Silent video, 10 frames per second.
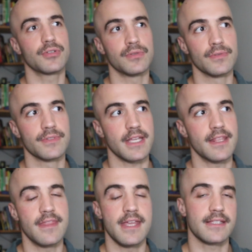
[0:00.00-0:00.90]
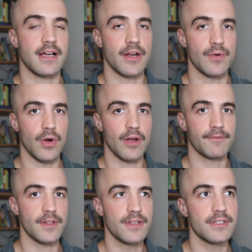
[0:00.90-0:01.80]
tools in these current
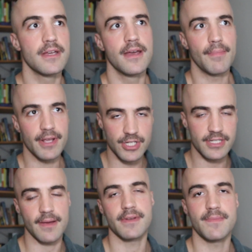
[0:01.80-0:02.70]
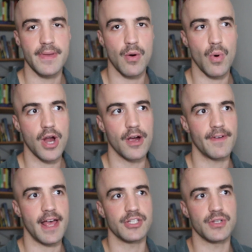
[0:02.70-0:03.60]
workflows, but it's just something to be aware
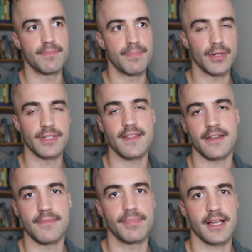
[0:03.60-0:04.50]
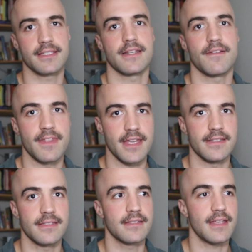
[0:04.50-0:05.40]
of as you build out the complexity of
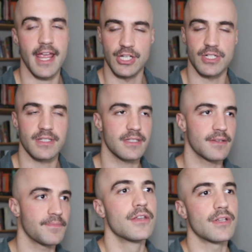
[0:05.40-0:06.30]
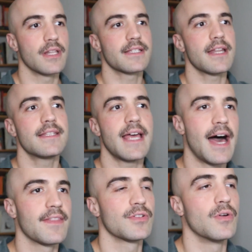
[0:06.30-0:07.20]
these agents. So let's get into
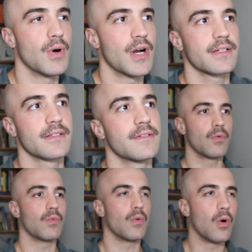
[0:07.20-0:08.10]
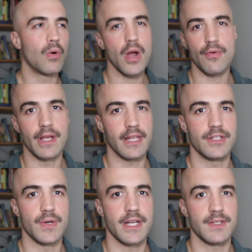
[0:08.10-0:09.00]
how this all works. All we're really
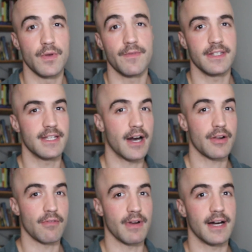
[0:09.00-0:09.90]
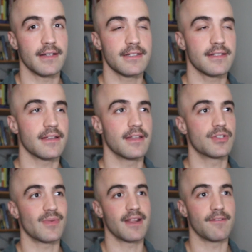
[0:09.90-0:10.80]
doing is moving data around
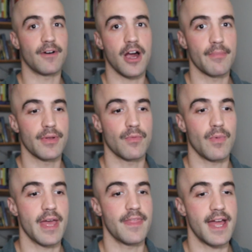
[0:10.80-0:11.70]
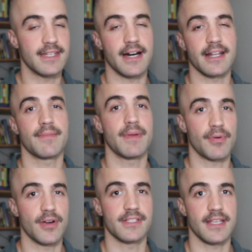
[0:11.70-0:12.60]
into an environment where that data can be
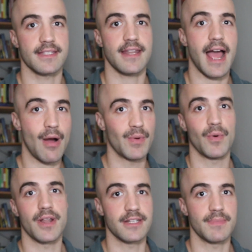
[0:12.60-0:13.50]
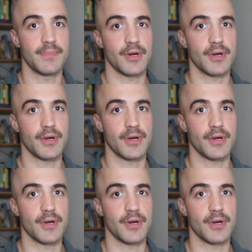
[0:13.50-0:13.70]
processed how we want it to be